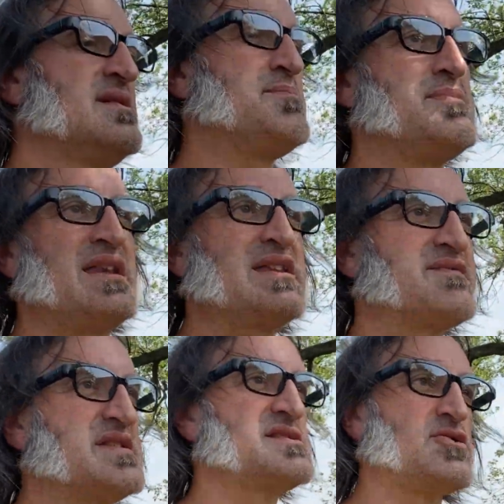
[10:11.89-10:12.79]
Many of
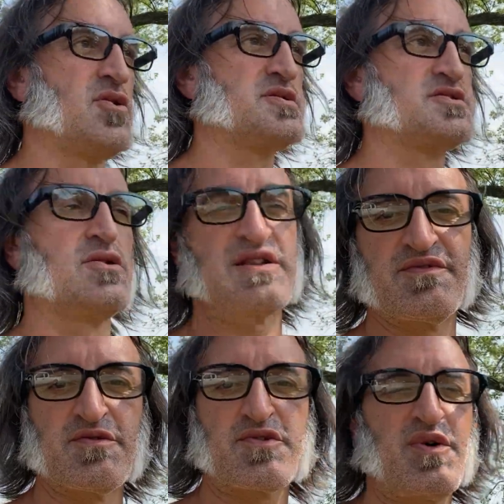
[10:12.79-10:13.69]
these goals don't
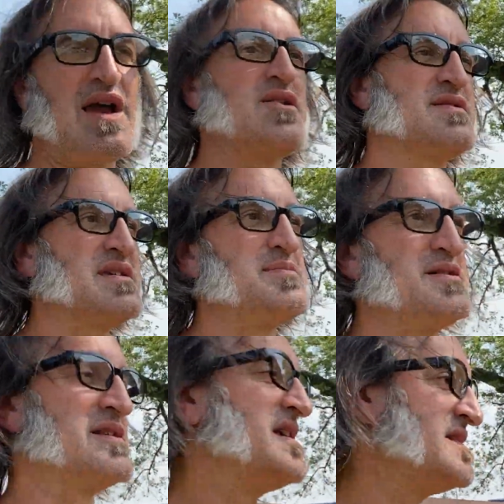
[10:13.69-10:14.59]
even require the
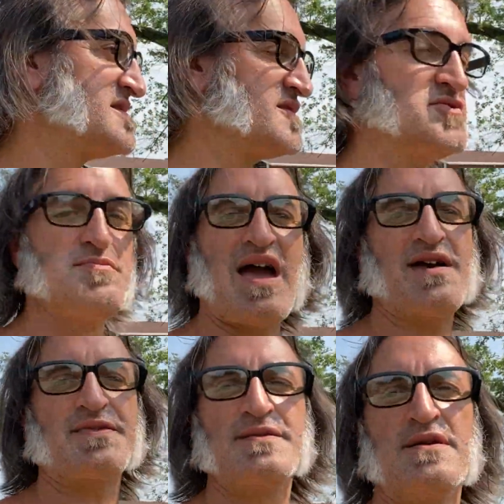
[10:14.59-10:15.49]
ability to do
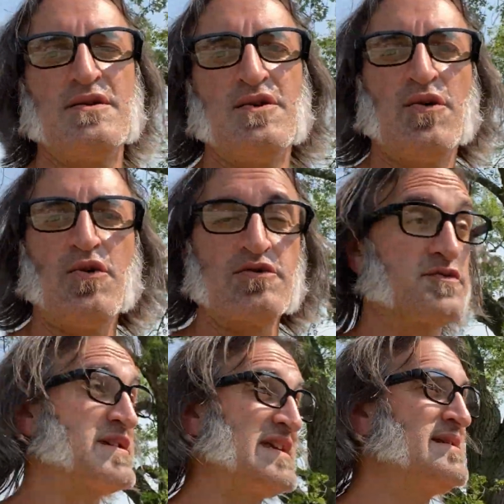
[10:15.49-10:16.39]
math or
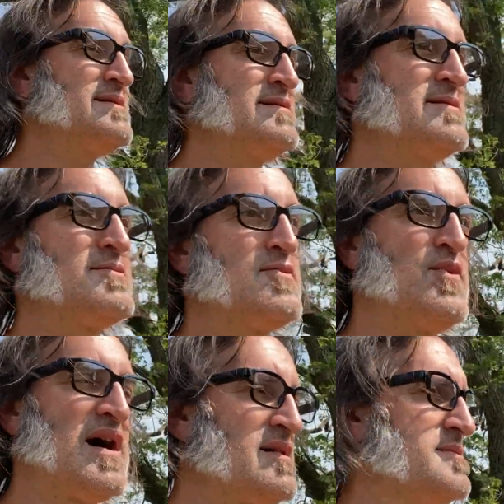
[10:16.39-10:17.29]
read
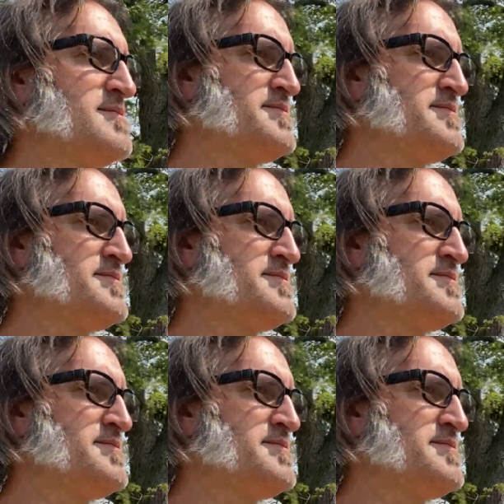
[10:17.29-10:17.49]
well